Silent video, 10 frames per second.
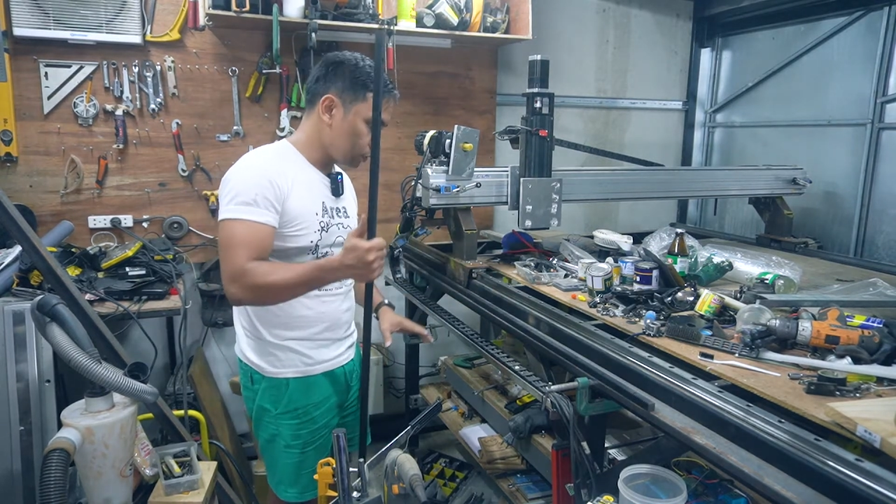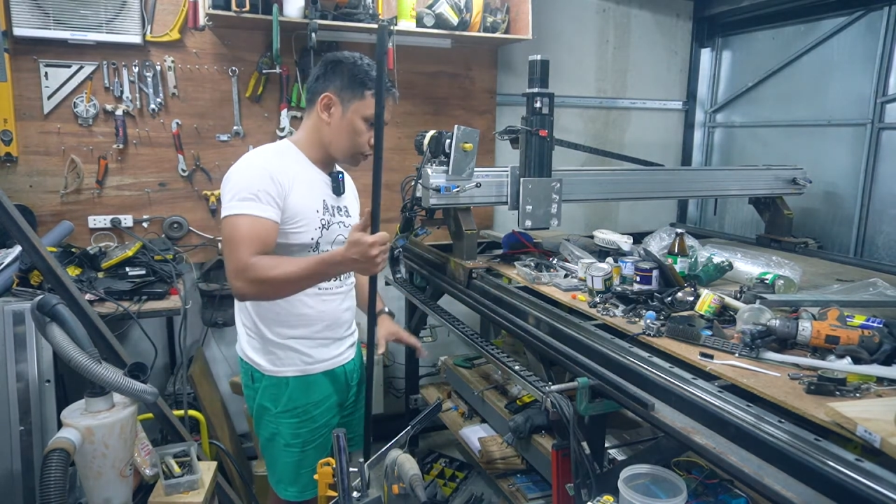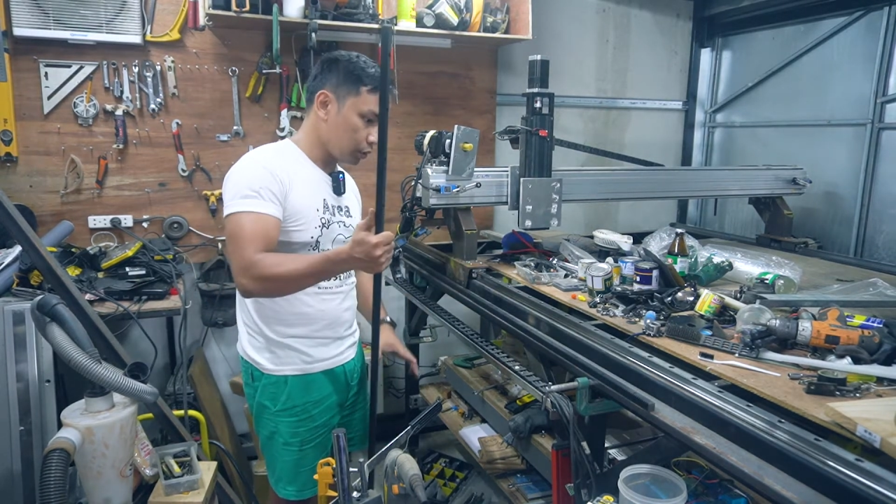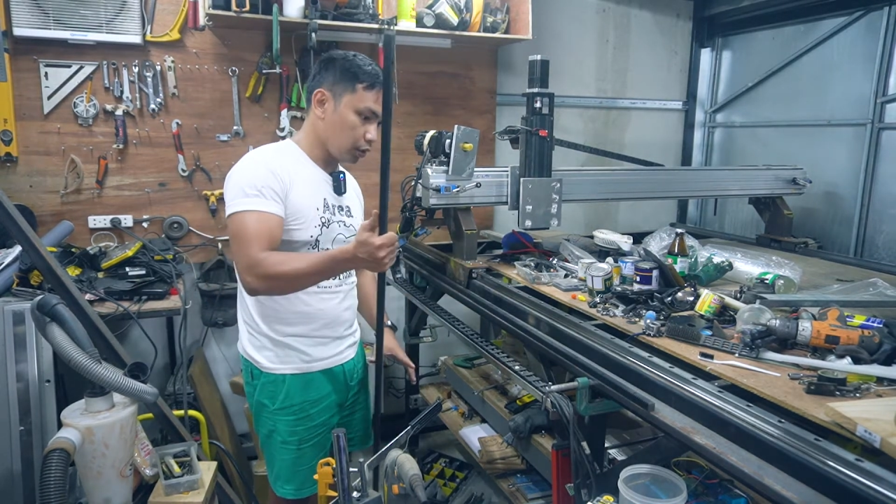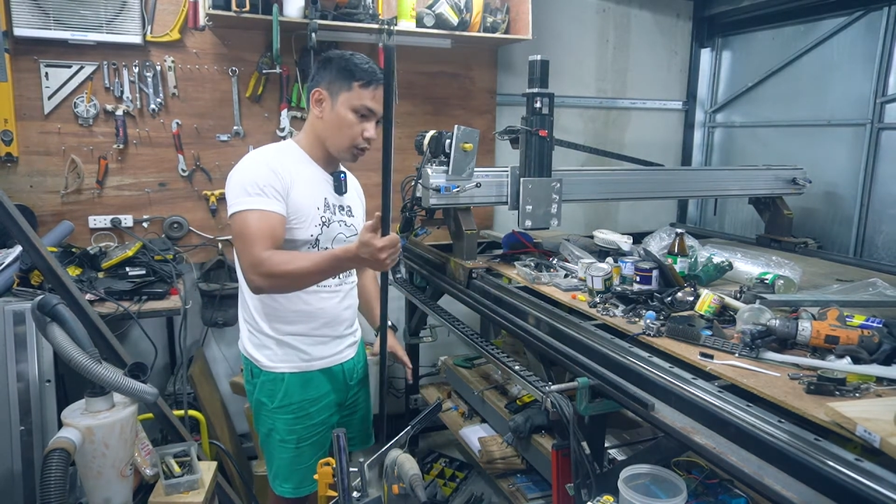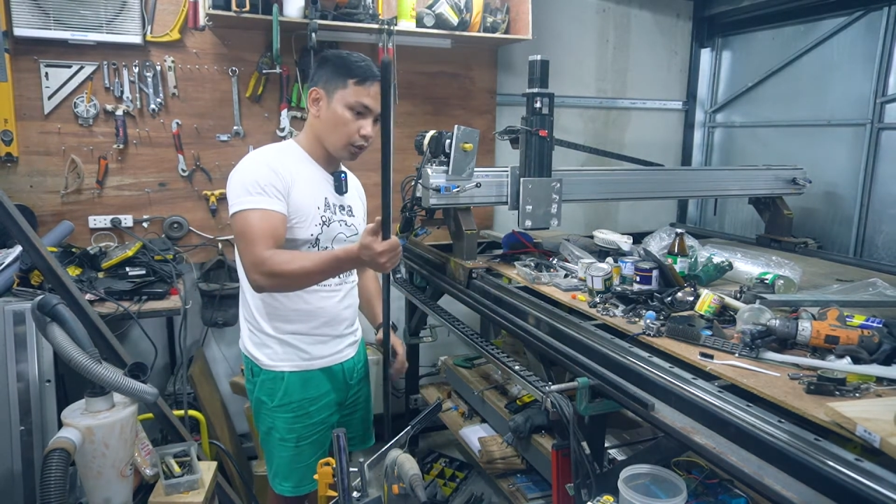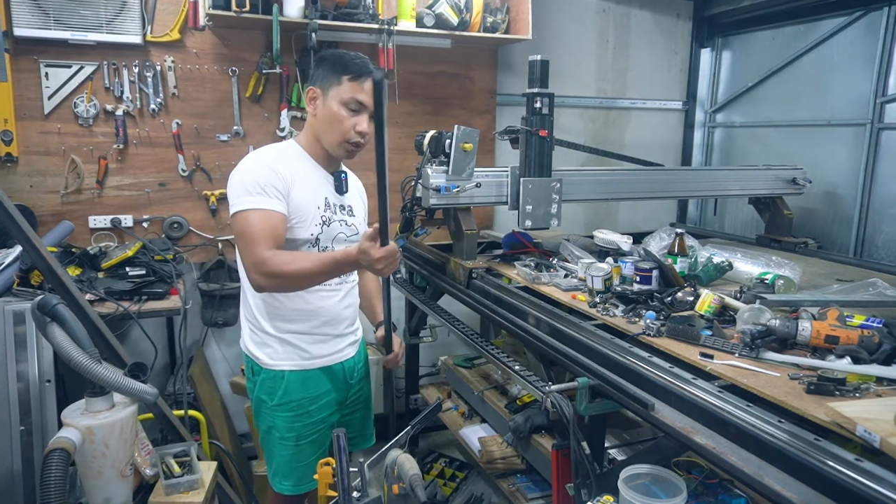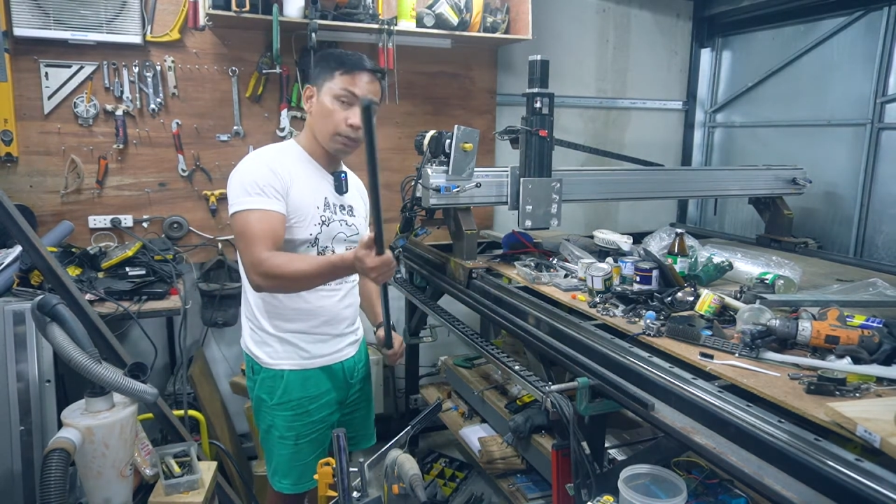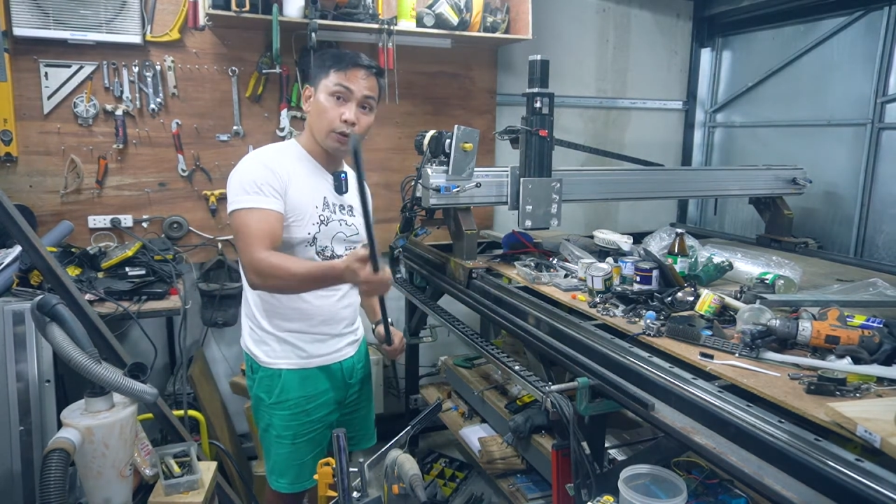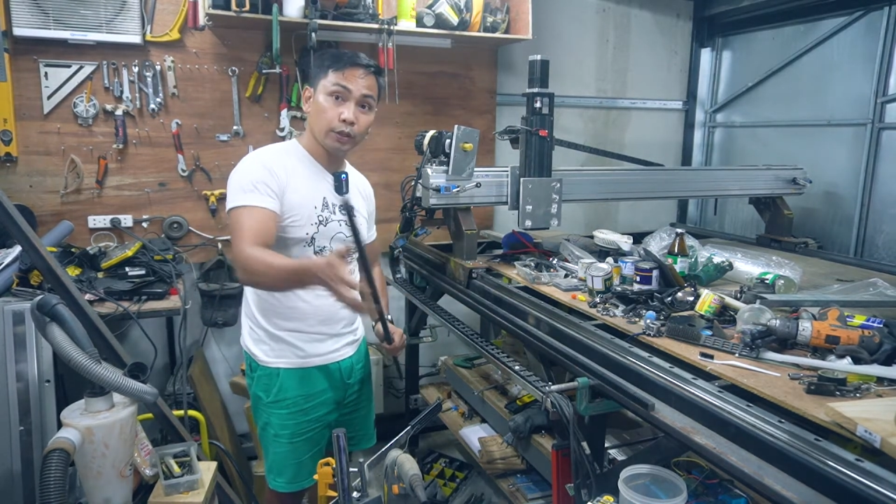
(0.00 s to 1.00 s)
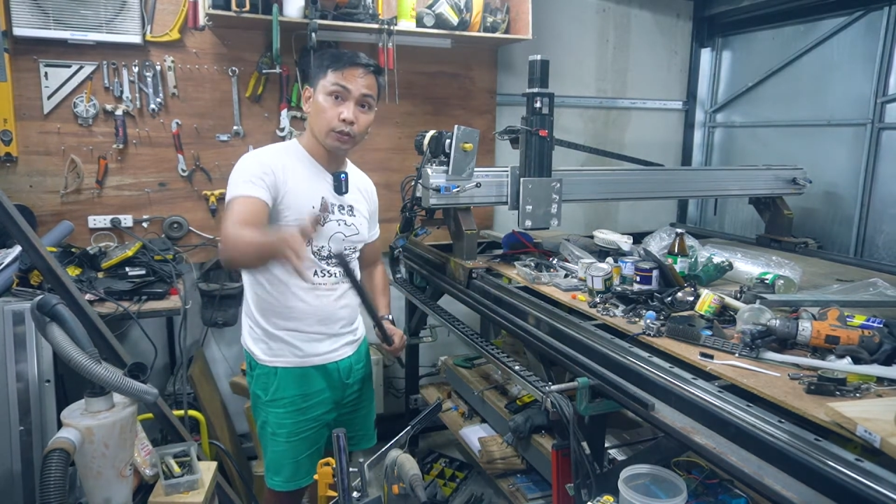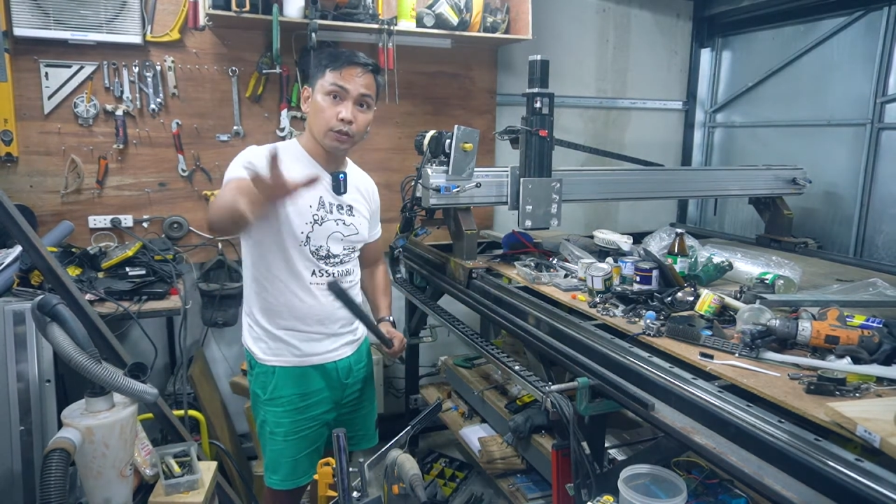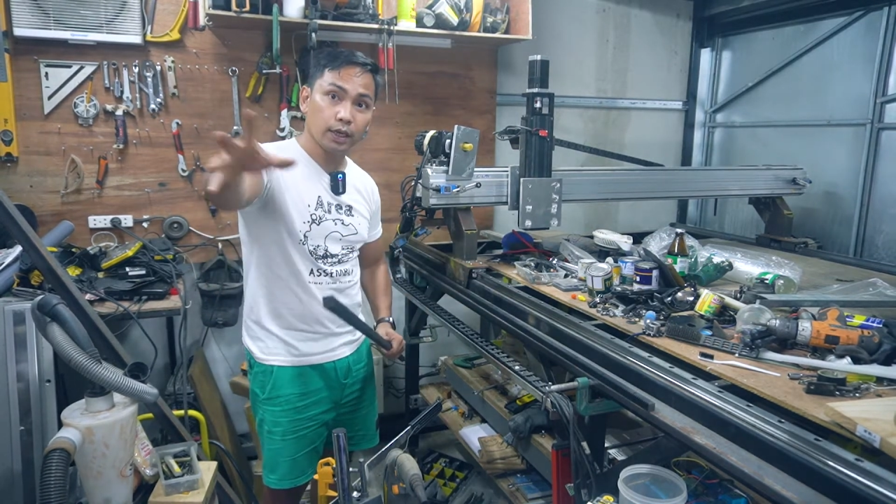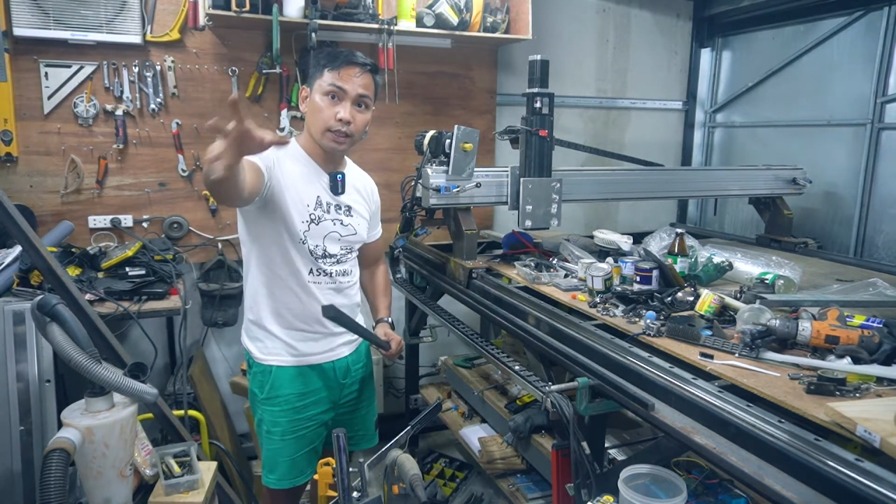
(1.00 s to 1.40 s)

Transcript: So I'm going to uh,